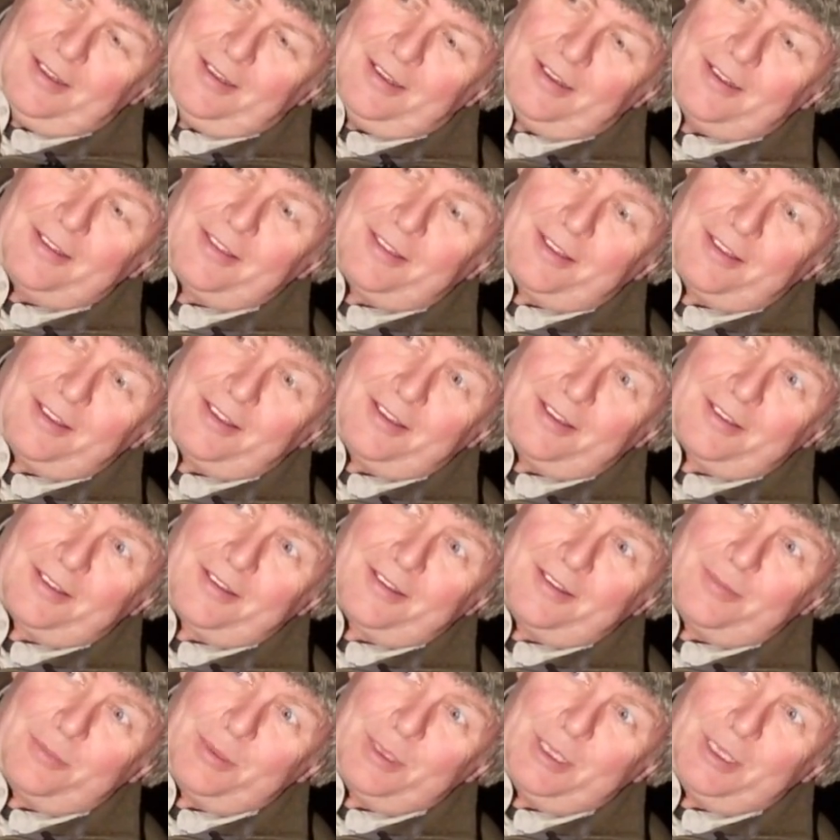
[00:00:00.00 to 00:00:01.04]
I think it's
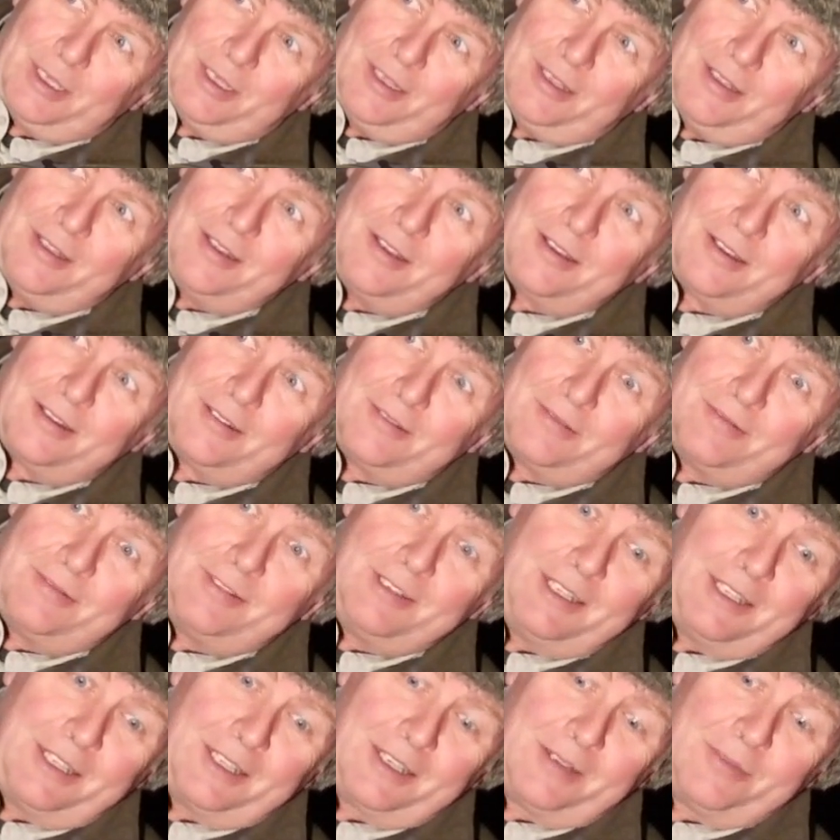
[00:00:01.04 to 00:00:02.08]
going to be a
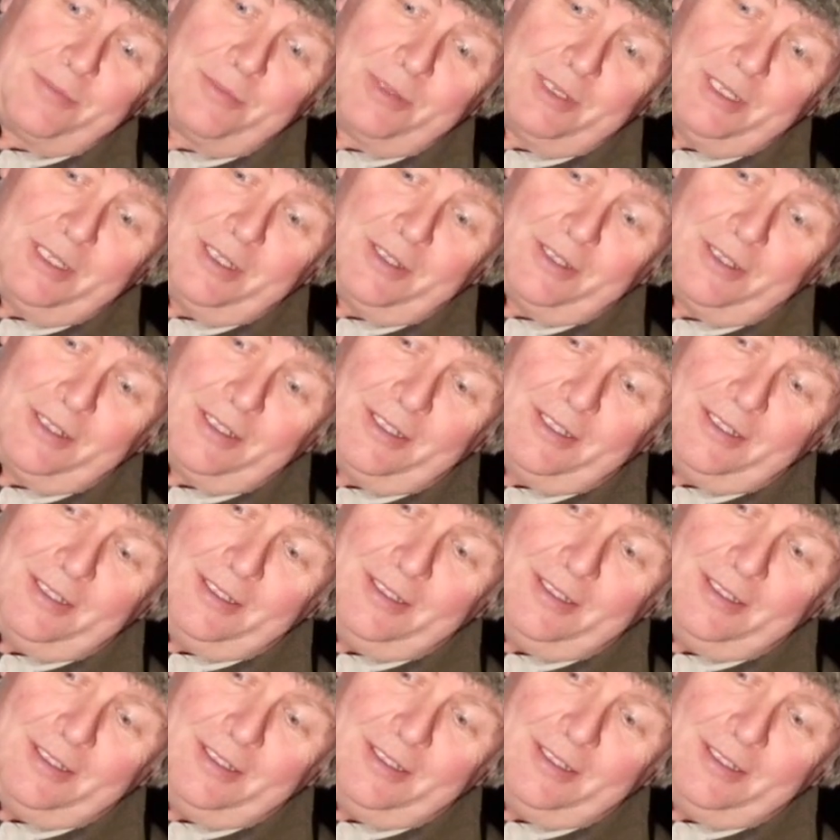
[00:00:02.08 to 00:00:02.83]
really comfy night.